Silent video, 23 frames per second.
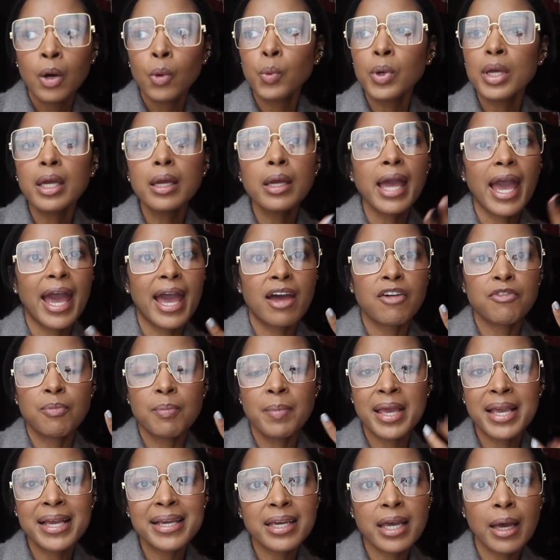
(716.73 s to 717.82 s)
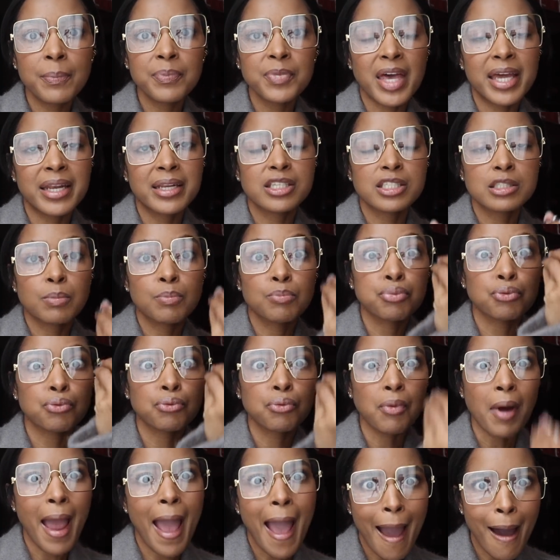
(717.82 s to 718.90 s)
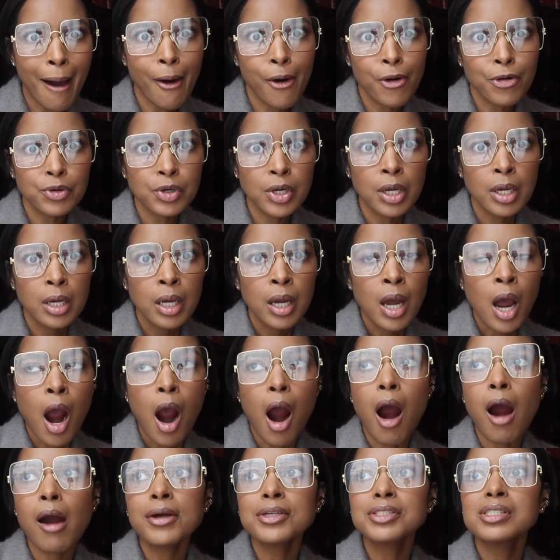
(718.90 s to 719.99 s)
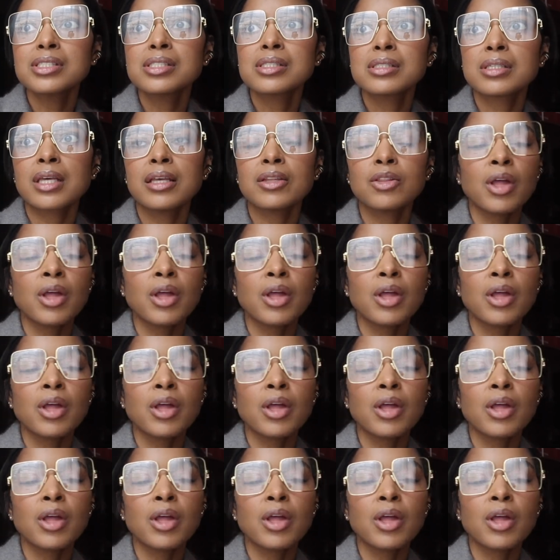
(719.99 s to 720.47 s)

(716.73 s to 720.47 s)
we have makeup that is brown. Our skin,